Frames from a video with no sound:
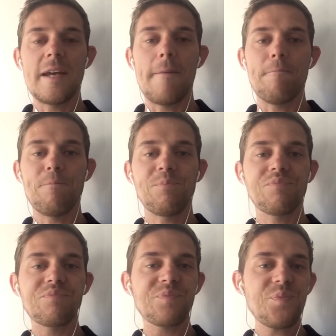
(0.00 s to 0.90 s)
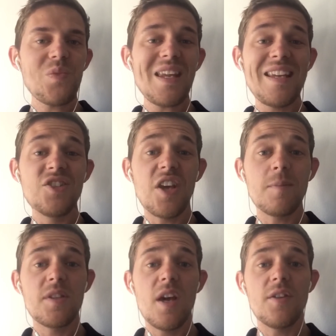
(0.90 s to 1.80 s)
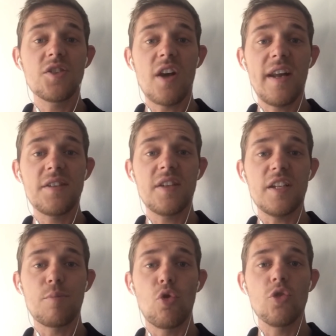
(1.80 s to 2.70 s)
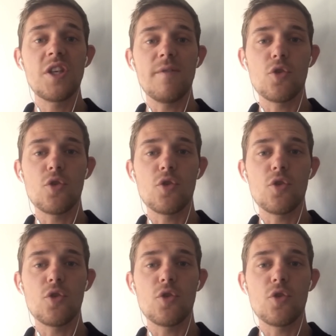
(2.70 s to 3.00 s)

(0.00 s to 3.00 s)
in terms of the other signings that he's brought in,